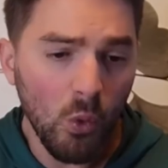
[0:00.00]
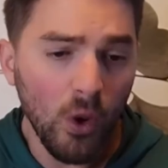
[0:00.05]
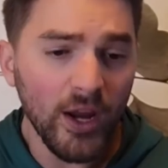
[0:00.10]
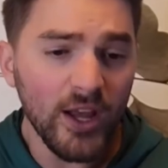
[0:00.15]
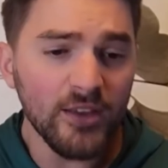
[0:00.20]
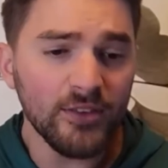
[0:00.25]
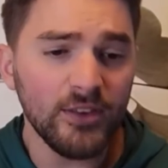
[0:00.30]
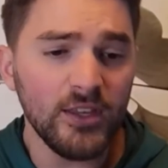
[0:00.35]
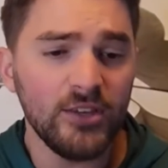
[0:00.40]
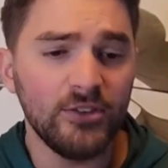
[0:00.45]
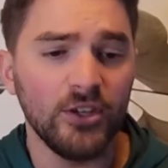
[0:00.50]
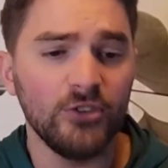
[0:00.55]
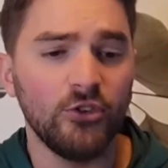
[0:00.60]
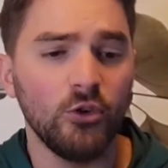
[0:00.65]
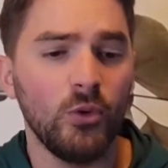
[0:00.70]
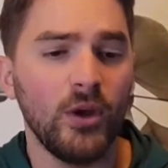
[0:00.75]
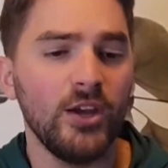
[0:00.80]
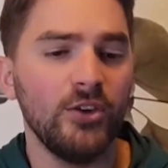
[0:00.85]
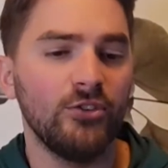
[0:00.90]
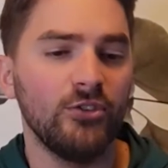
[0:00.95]
is the
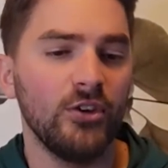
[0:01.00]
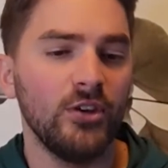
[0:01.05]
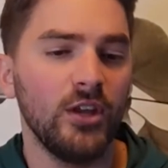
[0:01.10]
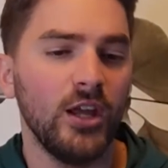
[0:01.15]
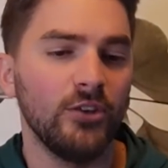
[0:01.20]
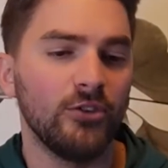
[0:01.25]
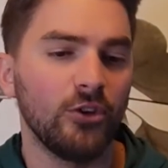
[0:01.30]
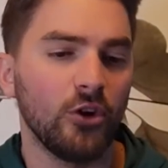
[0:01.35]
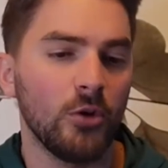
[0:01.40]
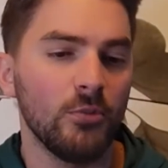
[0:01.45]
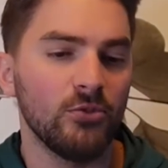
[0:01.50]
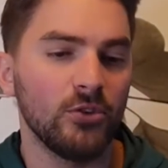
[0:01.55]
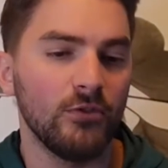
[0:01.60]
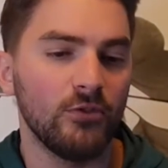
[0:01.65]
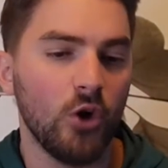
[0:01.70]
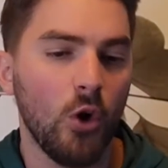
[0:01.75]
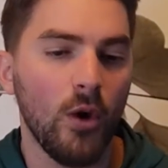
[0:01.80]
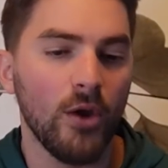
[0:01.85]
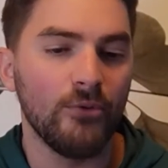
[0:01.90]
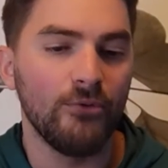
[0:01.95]
situation in terms of
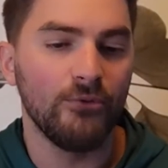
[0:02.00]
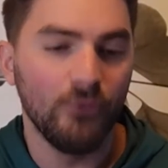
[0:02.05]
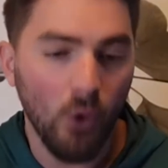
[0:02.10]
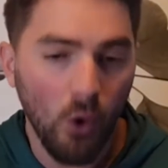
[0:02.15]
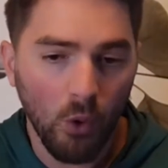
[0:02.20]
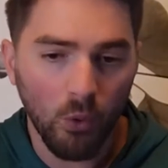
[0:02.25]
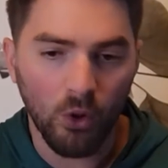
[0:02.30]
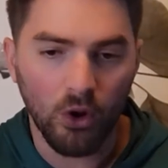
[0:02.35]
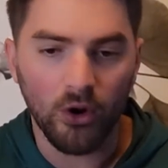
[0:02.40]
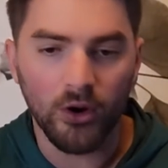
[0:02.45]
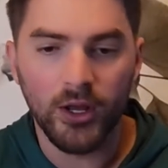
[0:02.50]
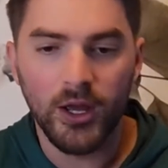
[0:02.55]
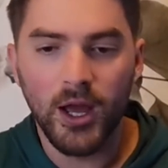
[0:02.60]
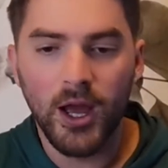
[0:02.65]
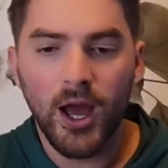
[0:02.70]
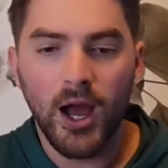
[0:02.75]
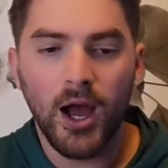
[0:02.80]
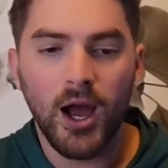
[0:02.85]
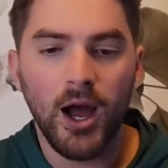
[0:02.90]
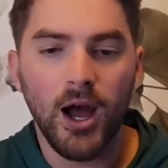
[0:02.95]
going forward
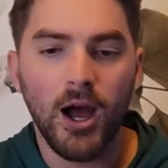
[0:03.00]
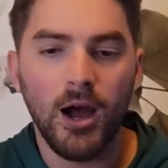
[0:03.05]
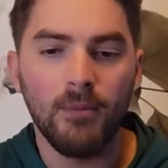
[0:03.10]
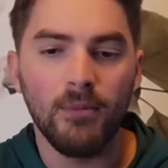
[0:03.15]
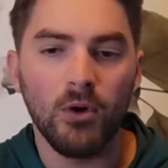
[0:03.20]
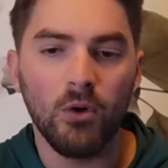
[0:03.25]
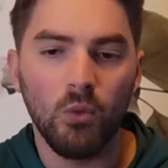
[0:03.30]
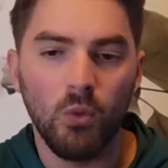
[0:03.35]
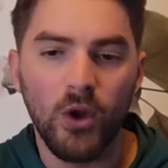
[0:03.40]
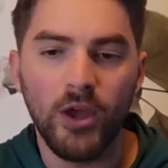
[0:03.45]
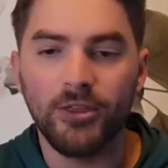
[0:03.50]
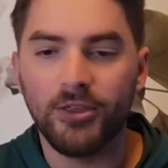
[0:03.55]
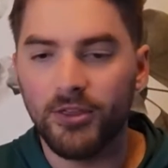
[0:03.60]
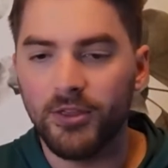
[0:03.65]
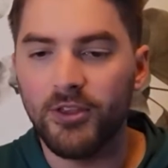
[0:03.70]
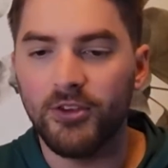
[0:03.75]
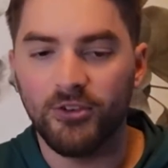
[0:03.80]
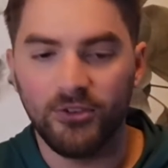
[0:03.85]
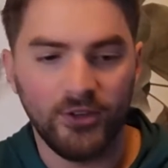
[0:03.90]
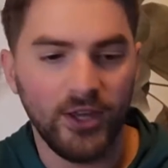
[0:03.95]
with
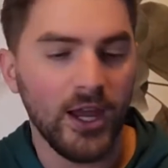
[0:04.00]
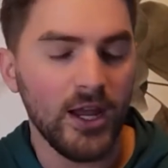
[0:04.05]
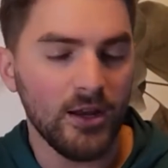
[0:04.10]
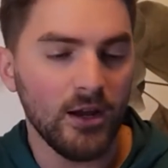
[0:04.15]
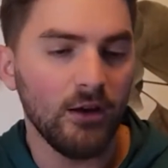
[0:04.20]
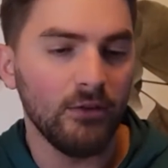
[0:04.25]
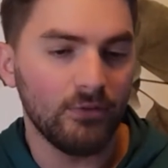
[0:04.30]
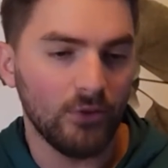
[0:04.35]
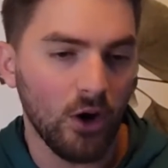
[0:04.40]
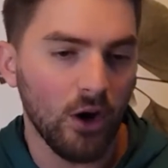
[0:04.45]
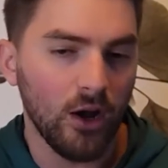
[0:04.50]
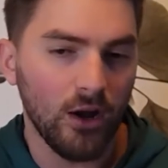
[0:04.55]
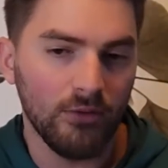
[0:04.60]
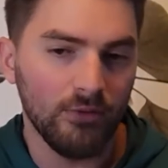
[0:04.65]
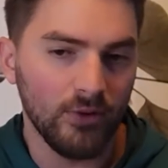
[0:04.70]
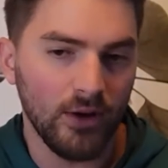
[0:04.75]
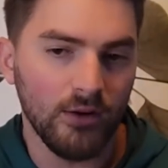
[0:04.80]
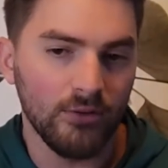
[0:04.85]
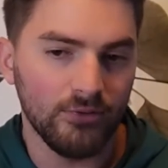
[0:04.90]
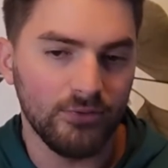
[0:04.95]
the state of
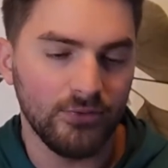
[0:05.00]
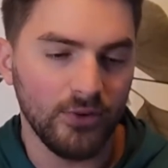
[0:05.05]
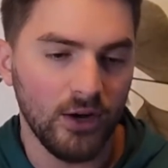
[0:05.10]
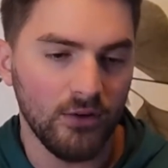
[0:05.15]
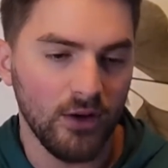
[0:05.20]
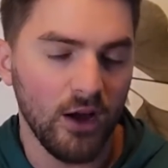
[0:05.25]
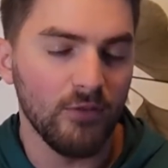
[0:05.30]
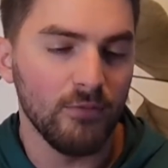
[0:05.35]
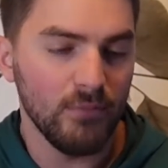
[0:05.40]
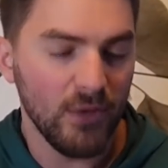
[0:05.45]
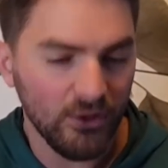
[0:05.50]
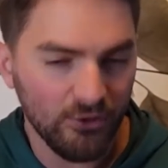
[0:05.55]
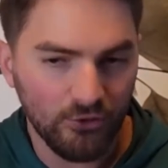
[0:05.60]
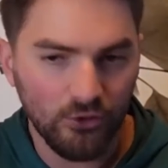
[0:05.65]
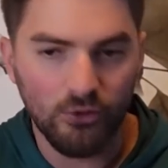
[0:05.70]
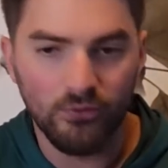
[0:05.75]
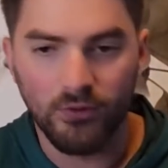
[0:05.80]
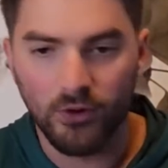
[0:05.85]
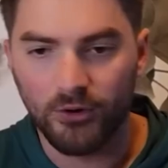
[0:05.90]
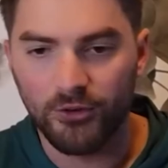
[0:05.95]

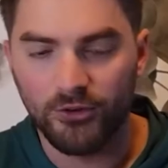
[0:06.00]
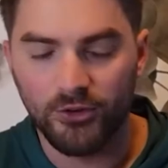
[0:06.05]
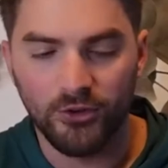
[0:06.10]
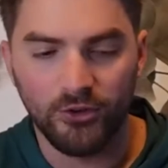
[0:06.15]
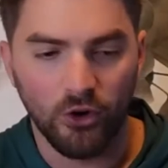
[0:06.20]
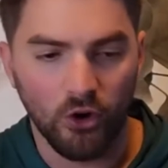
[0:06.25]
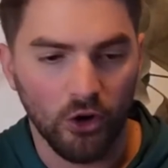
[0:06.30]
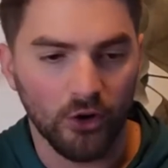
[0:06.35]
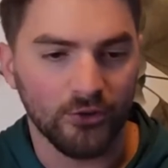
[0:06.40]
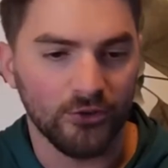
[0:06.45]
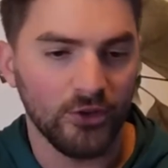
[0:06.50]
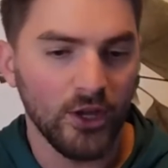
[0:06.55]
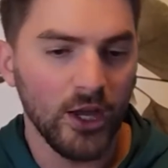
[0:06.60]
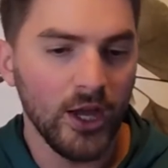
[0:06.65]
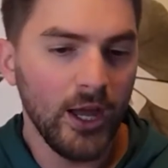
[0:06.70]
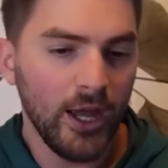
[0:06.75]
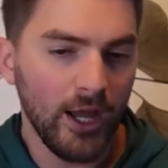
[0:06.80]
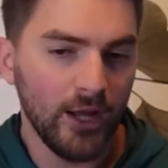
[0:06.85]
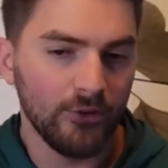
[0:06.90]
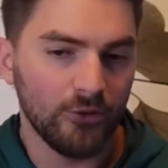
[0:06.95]
Minshew versus Hurts
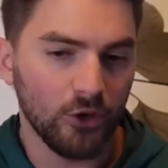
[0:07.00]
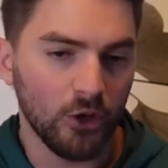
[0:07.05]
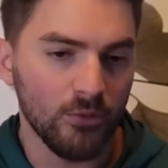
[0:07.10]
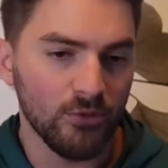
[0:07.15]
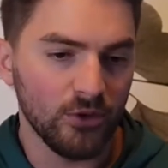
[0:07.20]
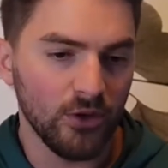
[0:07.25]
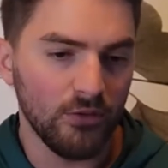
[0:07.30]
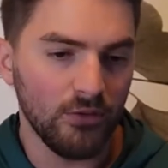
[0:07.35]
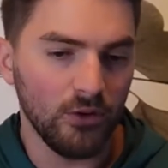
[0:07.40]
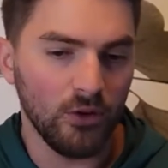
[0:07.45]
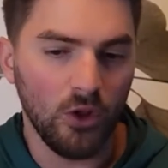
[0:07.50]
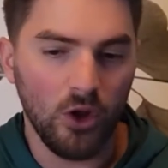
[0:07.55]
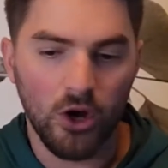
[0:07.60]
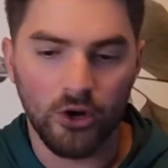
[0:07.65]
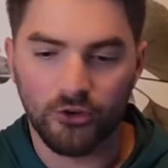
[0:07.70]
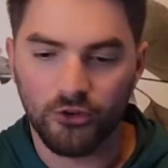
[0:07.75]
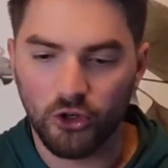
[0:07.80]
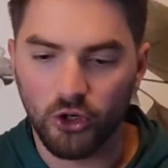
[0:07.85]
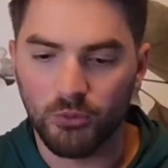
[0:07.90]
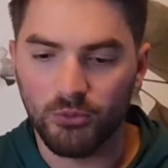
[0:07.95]
in terms of
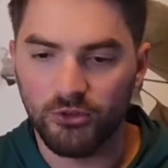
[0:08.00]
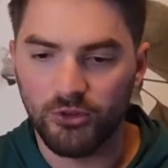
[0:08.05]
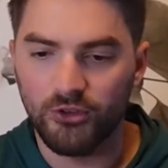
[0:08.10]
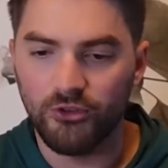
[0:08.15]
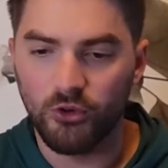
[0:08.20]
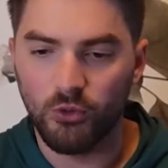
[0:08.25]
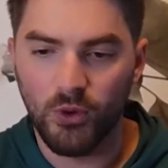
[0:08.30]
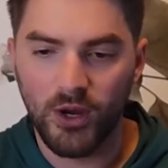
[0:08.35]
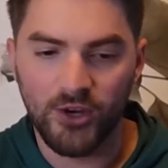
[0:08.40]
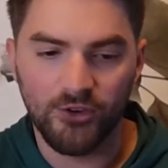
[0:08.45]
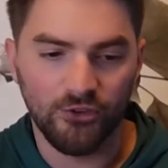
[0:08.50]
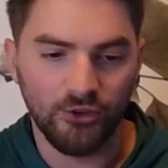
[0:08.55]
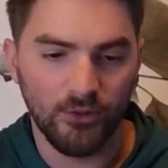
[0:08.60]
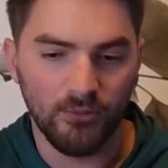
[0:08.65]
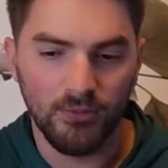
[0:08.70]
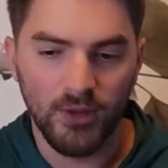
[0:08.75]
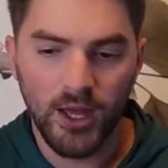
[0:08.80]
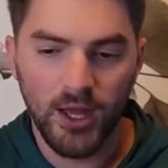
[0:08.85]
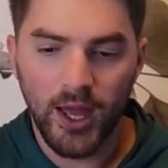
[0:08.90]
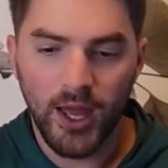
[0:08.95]
long-term
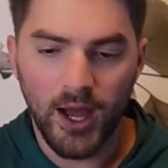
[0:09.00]
situation?